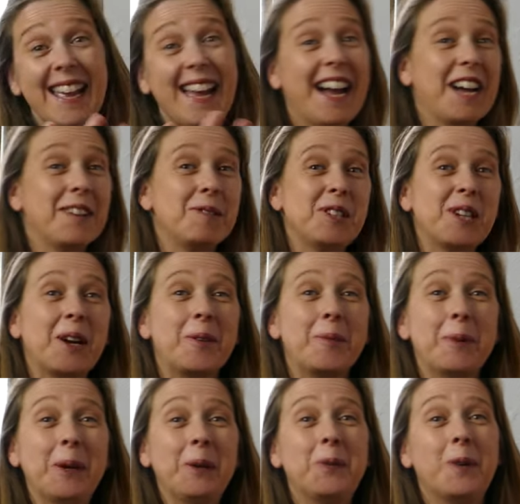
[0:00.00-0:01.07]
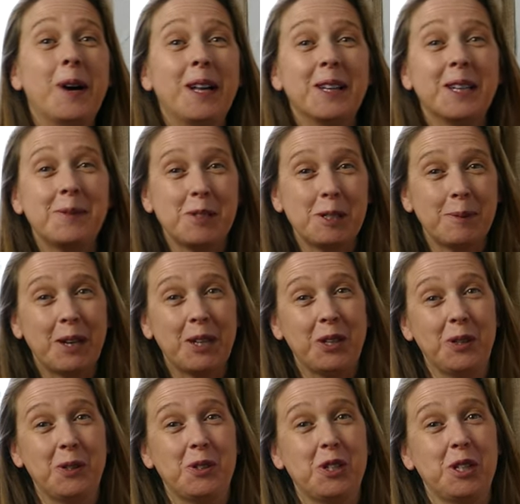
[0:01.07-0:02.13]
I'm Sharon Bill, welcome to my
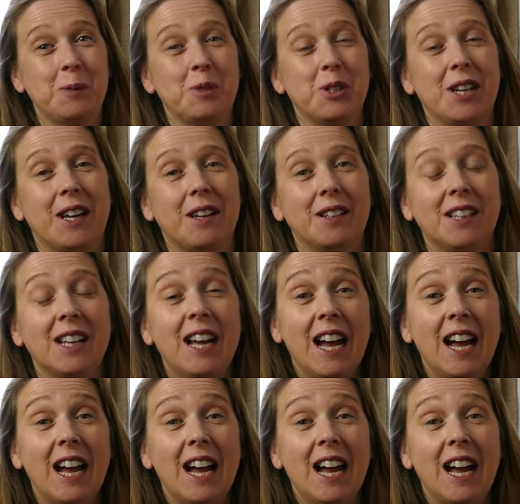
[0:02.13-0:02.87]
YouTube channel.